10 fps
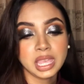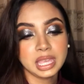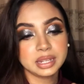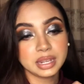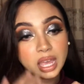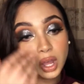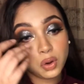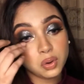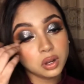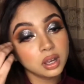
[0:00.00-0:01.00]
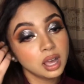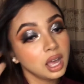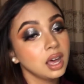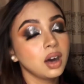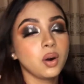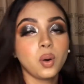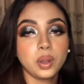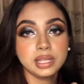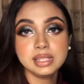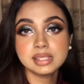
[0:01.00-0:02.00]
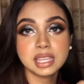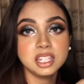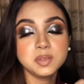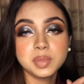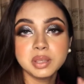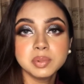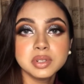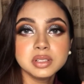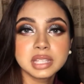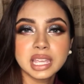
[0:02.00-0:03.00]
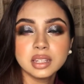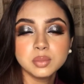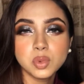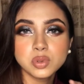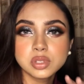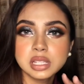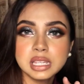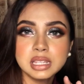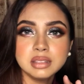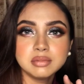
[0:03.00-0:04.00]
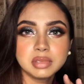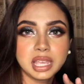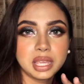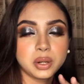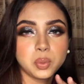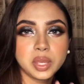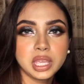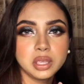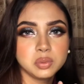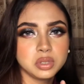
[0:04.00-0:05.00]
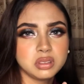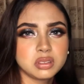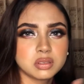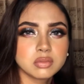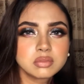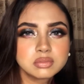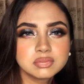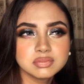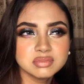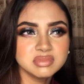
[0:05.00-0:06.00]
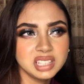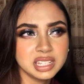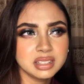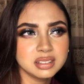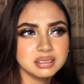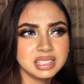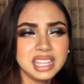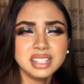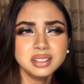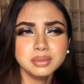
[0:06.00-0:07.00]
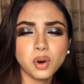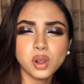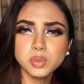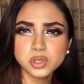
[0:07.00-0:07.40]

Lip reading: Now, oily skinned people can mostly get away with, like, they can almost